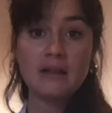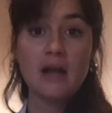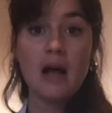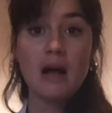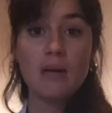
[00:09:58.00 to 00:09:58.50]

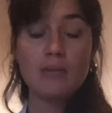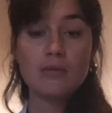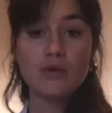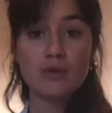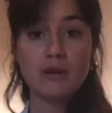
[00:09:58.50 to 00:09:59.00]

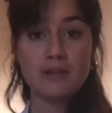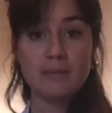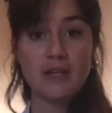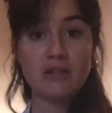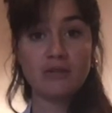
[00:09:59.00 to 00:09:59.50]
Shortcrust
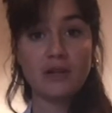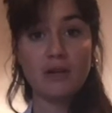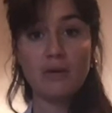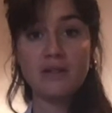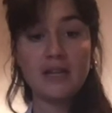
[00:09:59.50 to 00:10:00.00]
pastry, you
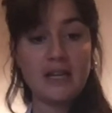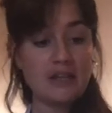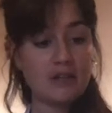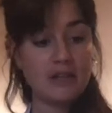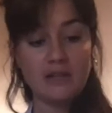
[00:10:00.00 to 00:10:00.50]
want it
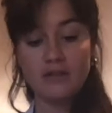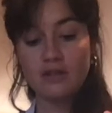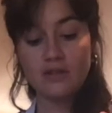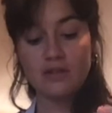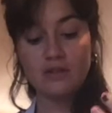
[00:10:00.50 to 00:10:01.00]
literally
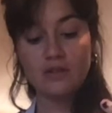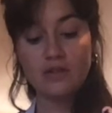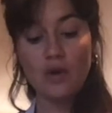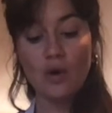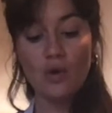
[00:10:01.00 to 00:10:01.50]
just
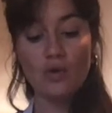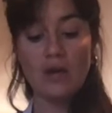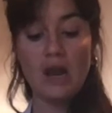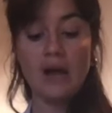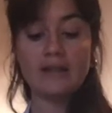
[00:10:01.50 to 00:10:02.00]
so
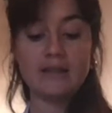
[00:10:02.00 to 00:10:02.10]
light.